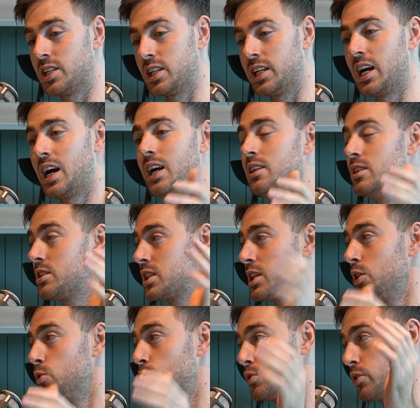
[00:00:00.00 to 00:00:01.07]
to gain the
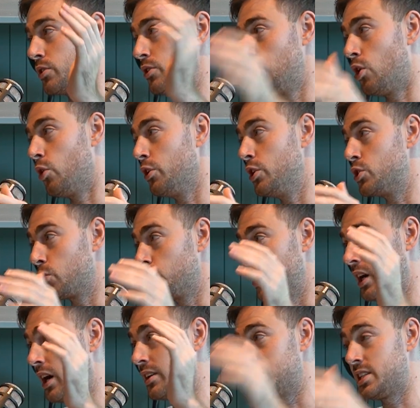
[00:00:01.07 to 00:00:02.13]
skills or the knowledge or
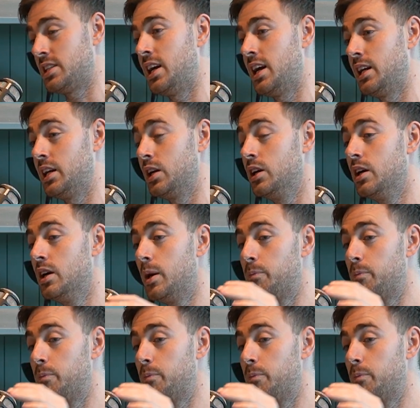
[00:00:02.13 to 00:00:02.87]
the understanding